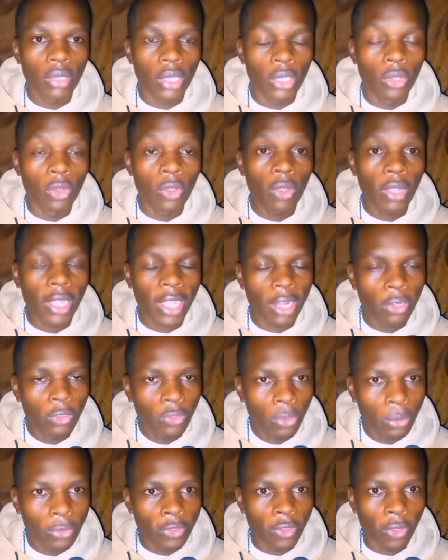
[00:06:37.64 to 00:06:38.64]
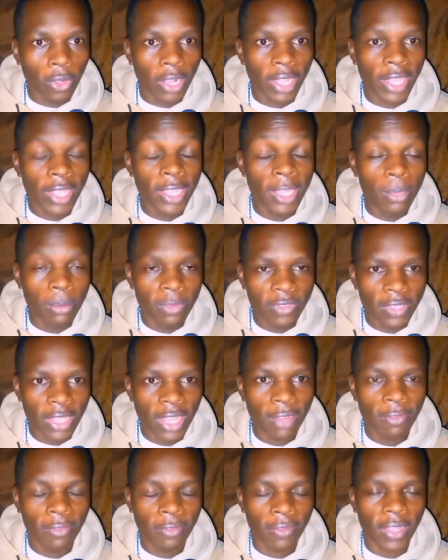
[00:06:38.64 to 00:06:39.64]
You know, Kalonzo Musyoka
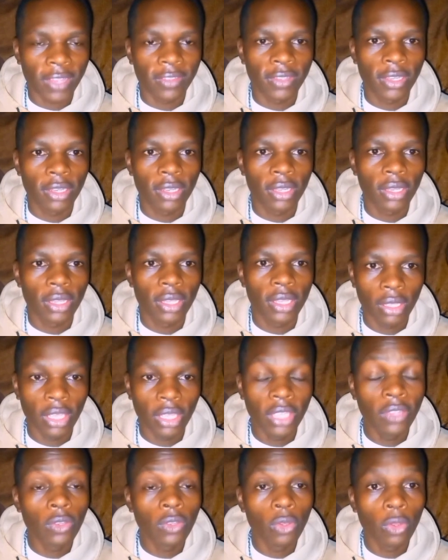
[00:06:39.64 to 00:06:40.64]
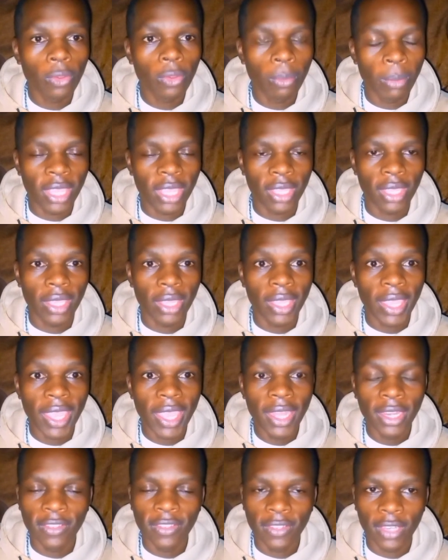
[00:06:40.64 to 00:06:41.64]
himself first is not making
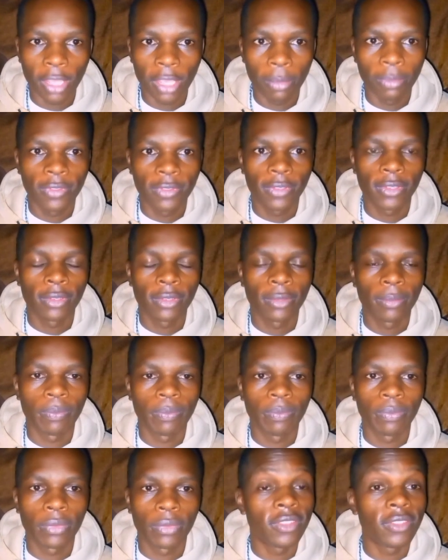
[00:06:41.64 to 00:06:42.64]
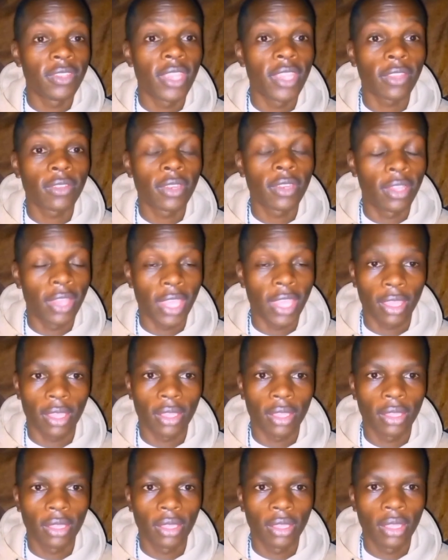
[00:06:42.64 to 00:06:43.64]
any steps. He's just there.
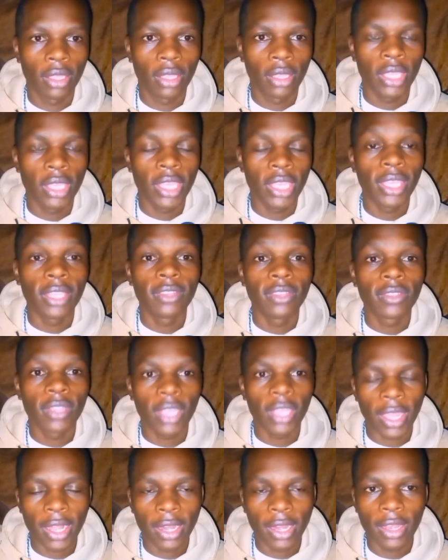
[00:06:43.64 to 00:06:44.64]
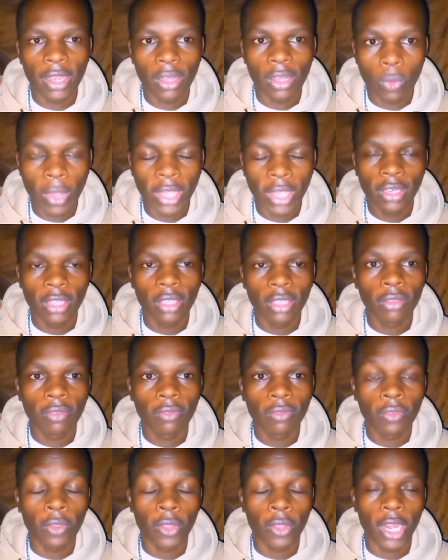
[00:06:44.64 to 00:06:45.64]
He is currently waiting
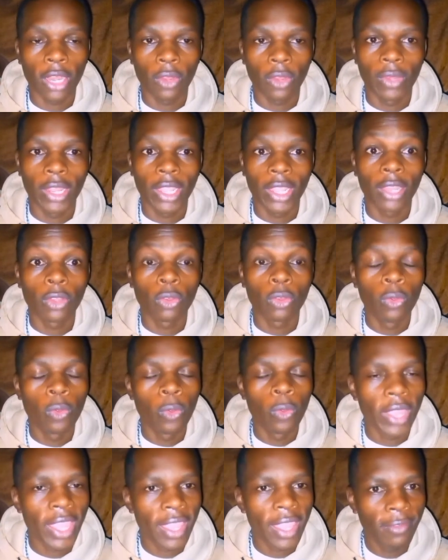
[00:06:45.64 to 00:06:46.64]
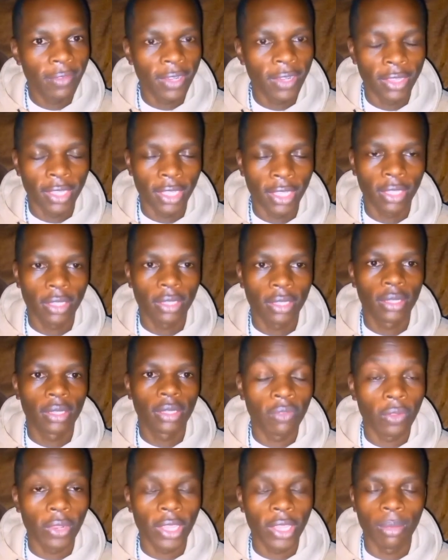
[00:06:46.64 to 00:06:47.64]
for Raila Odinga to do everything
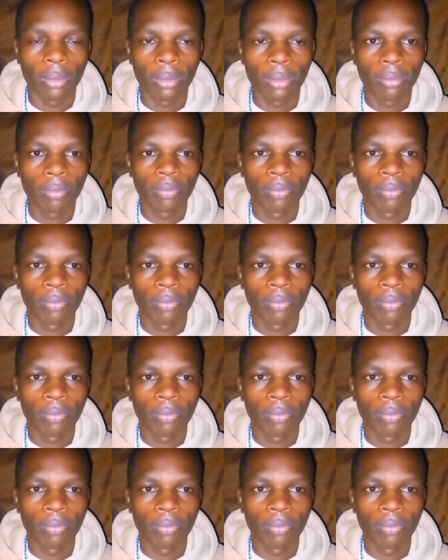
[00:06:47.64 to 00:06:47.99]
for him.